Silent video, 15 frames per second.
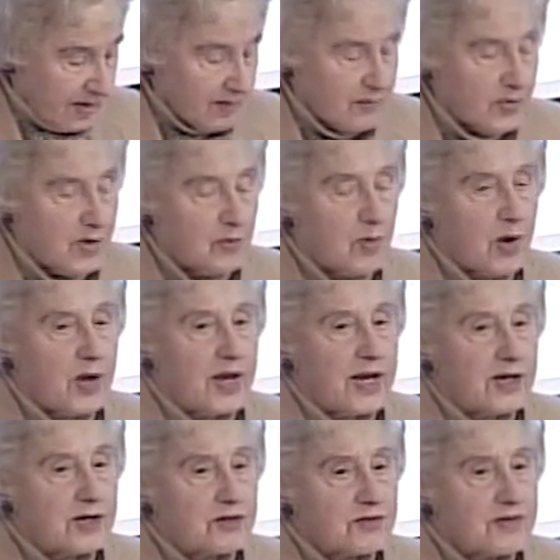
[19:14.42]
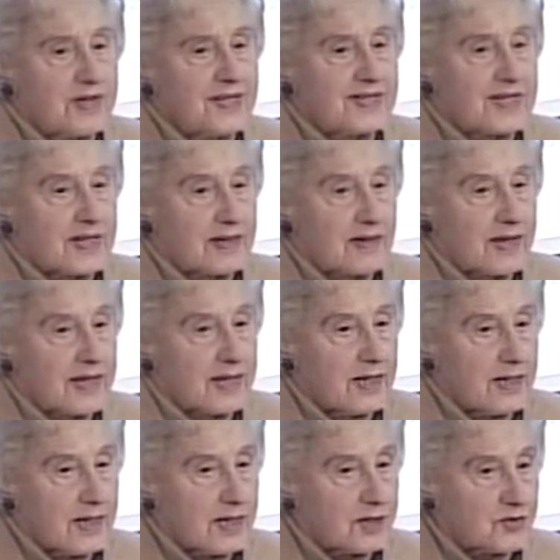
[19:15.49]
We were
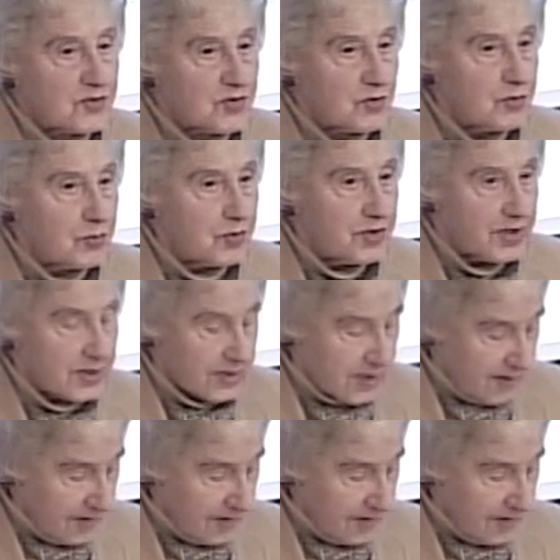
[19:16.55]
increasingly excluded.